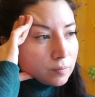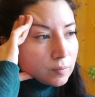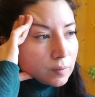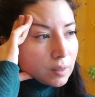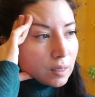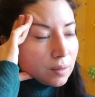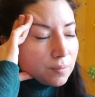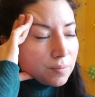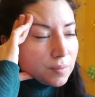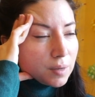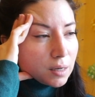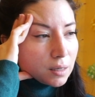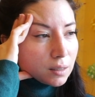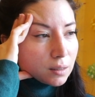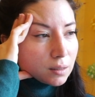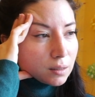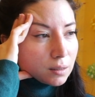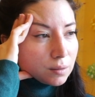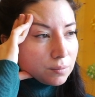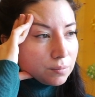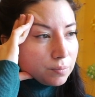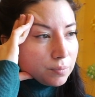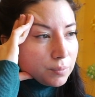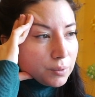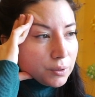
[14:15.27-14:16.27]
I'm not
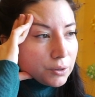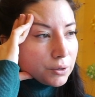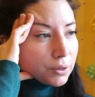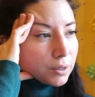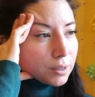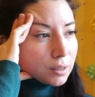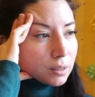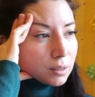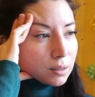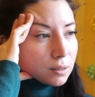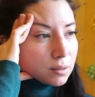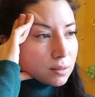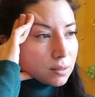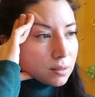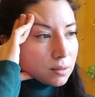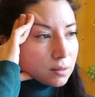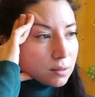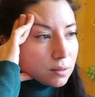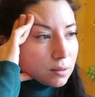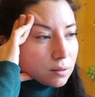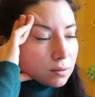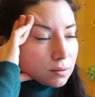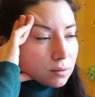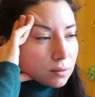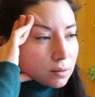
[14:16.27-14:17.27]
comparing it
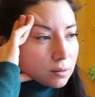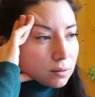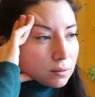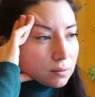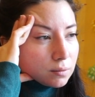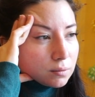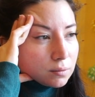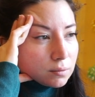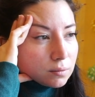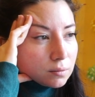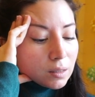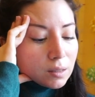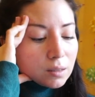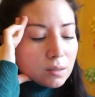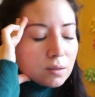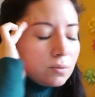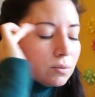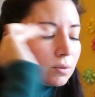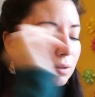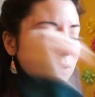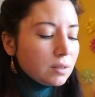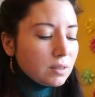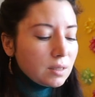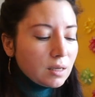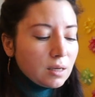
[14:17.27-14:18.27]
necessarily. This
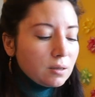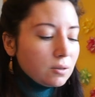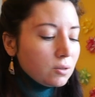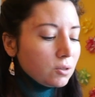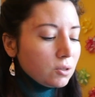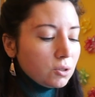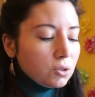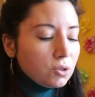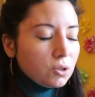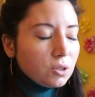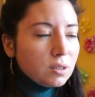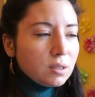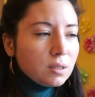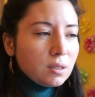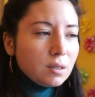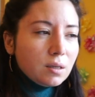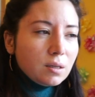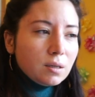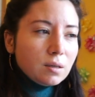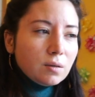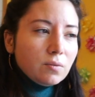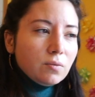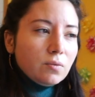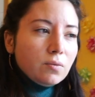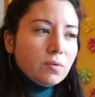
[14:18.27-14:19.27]
one's actually just
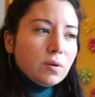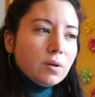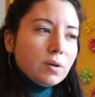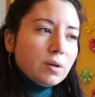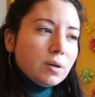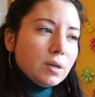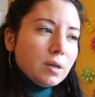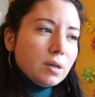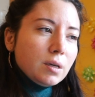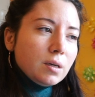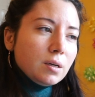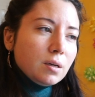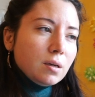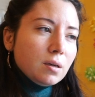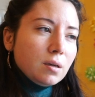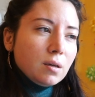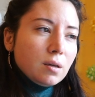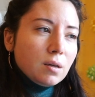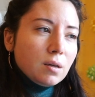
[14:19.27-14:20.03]
like a very